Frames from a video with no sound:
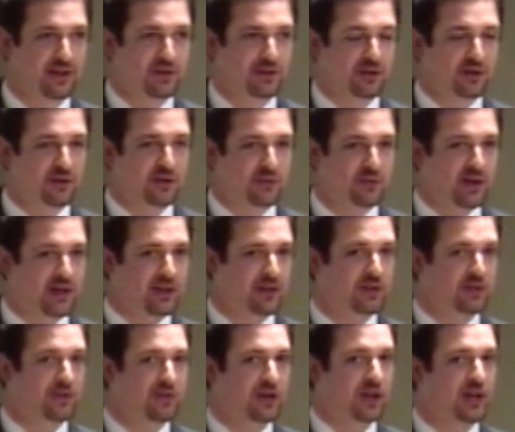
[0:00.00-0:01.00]
So you just want to
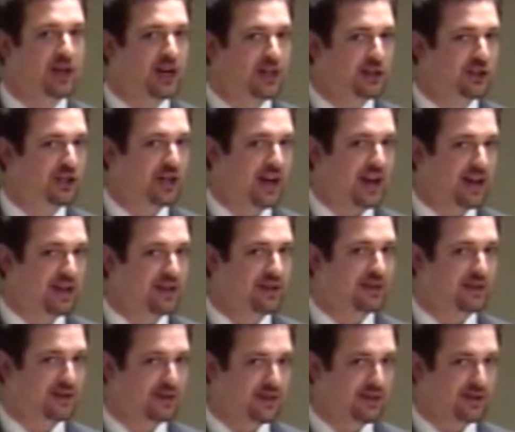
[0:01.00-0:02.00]
do a gut check
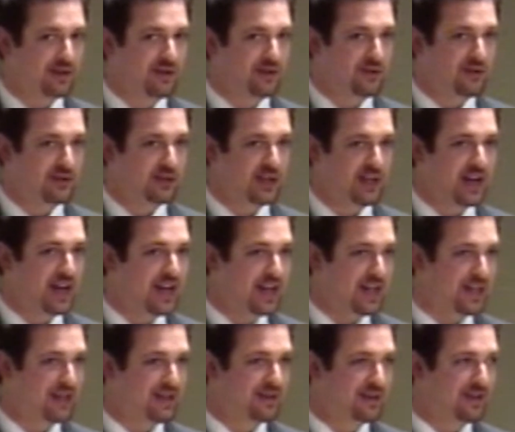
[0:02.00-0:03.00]

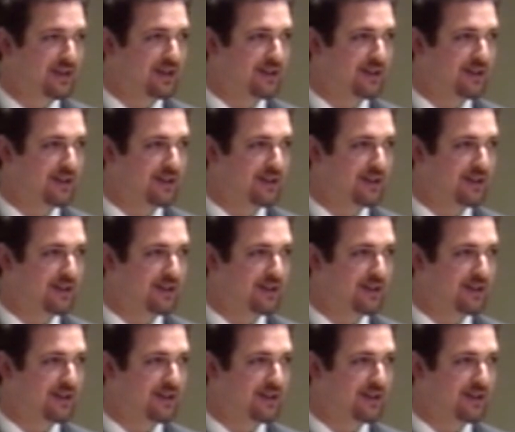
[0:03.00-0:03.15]
today